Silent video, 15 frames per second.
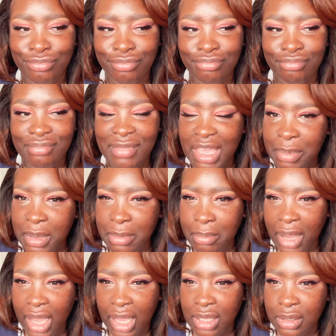maybe
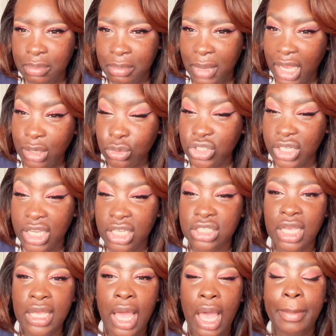my mind will change.
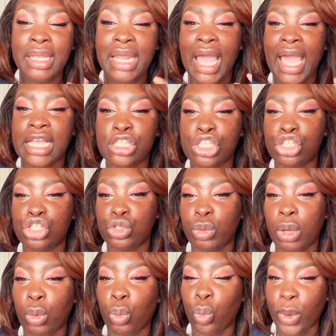I mean, I had to do
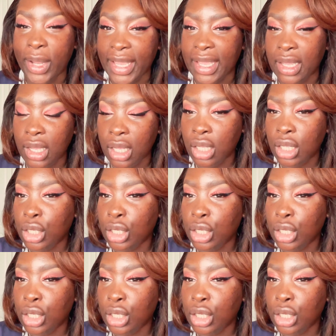a wing